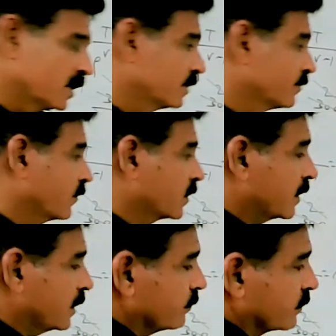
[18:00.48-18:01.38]
end is
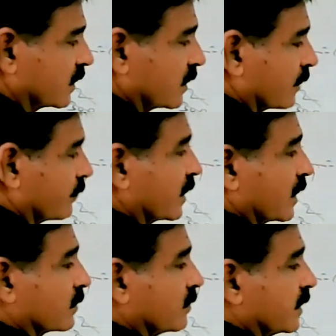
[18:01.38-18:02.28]
40. That we
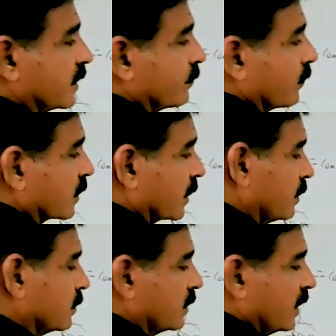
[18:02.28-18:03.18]
calculated 40
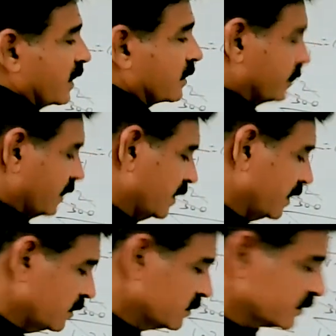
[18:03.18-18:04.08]
and 20.
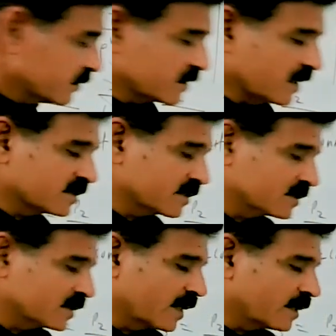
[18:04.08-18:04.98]
So this answer is
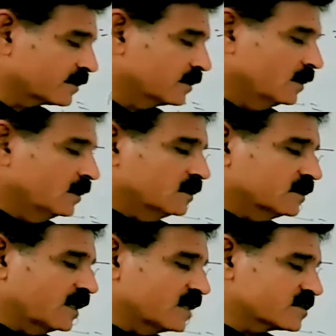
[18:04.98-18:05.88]
correct. The
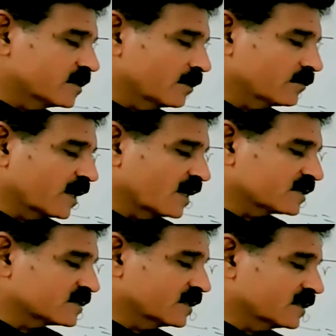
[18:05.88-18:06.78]
density of the
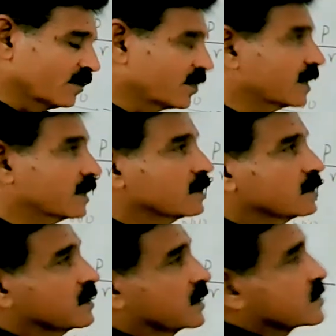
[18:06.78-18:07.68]
gas at the upper end,
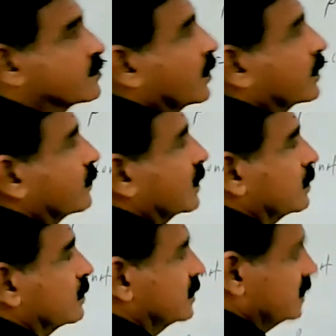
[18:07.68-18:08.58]
that is 0.1.
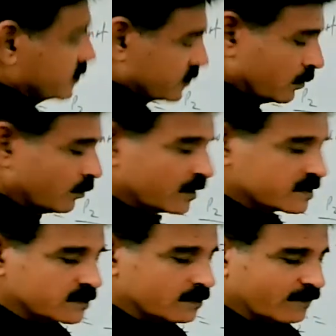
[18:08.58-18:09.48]
He has told
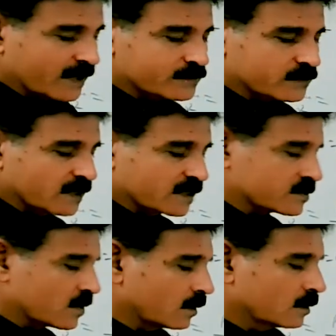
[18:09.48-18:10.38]
0.05, so that is
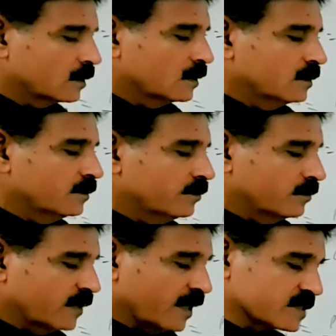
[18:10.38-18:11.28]
wrong.
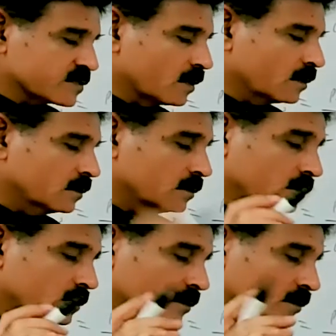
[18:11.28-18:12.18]
A is wrong,
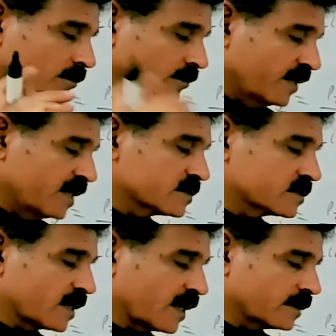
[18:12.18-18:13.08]
B is
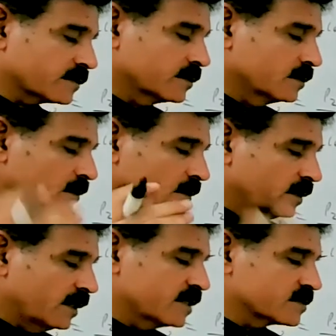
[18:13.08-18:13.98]
correct,
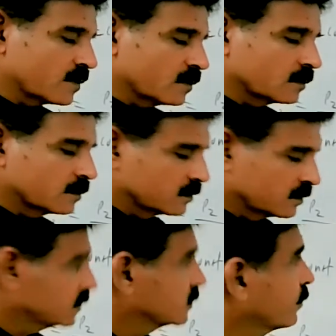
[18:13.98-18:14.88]
D is wrong.
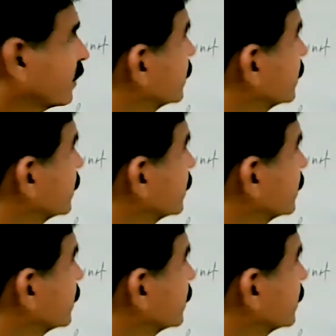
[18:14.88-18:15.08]
The main